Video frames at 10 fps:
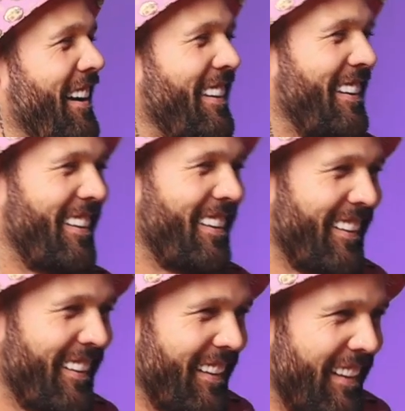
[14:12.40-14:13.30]

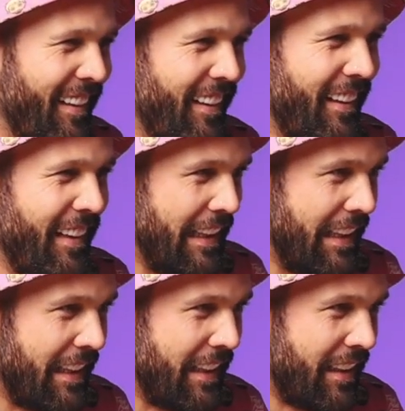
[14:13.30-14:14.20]
Congratulations, mate. I'm glad you got a
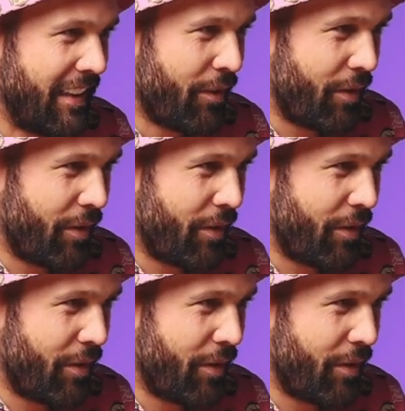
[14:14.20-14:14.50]
kid coming.